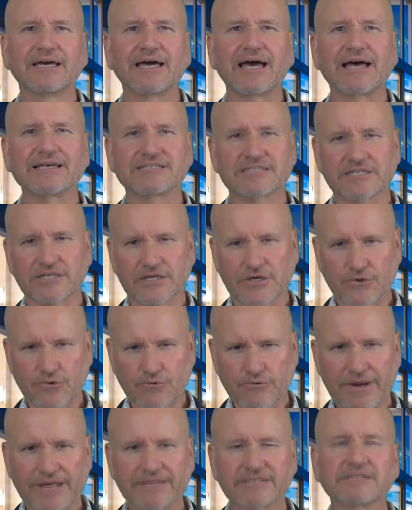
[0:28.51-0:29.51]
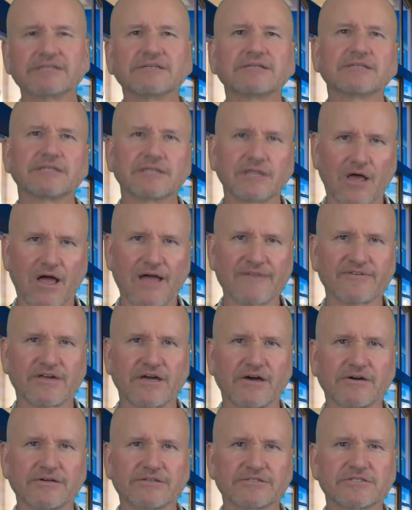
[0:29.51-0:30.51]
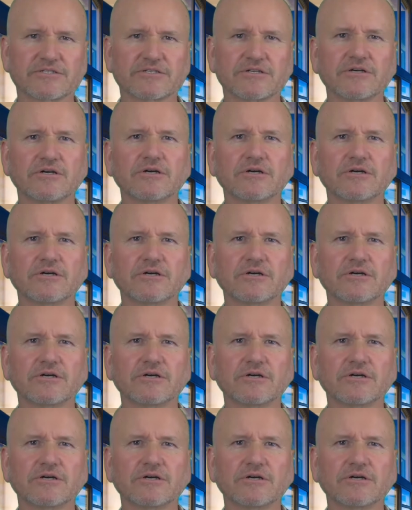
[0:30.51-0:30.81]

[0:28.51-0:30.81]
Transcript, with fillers: as an accredited life coach